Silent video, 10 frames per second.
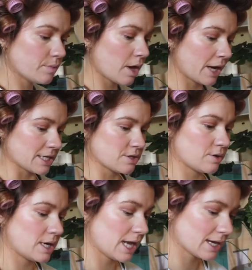Okay, so
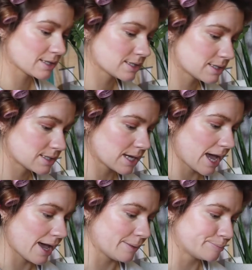next
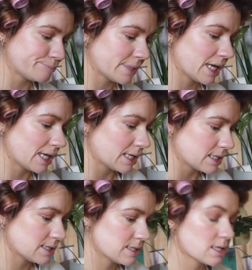
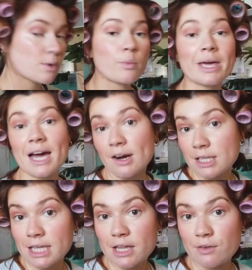is we
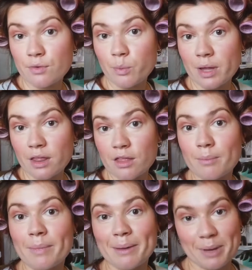currently live with
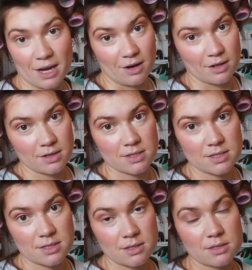my
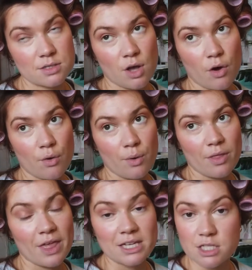parents. So
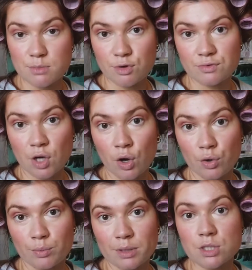they just moved
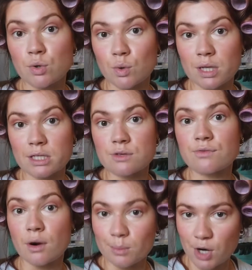home to Auckland
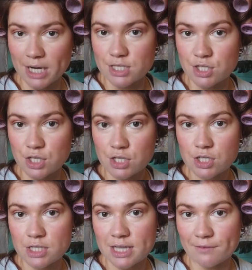from
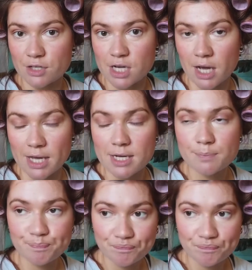Christchurch because they've retired.